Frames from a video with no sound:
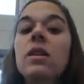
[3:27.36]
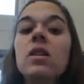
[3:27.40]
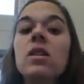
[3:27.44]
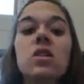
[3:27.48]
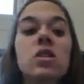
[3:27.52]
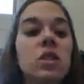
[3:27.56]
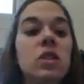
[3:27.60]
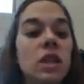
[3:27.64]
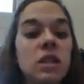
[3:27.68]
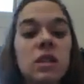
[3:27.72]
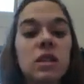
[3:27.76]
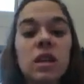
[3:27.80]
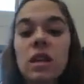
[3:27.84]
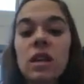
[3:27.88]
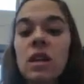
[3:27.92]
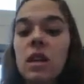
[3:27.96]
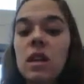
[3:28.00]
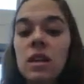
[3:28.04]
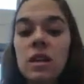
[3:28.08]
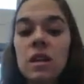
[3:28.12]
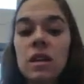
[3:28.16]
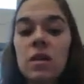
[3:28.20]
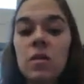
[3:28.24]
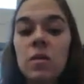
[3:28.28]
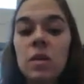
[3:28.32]
just like
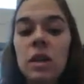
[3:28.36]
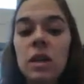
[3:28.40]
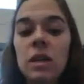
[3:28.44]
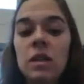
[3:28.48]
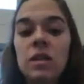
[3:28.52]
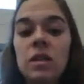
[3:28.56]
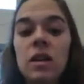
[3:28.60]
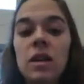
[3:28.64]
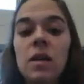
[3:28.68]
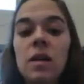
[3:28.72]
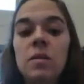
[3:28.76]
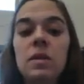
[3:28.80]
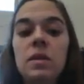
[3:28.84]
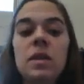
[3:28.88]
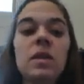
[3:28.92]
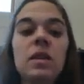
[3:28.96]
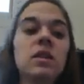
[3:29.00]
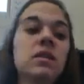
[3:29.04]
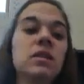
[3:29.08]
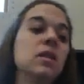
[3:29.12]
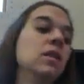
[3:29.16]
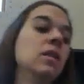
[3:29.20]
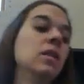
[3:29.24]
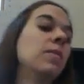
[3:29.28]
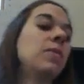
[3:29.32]
he did when he stabbed
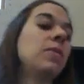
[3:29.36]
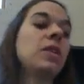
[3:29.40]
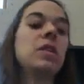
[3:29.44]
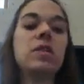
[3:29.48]
Caesar,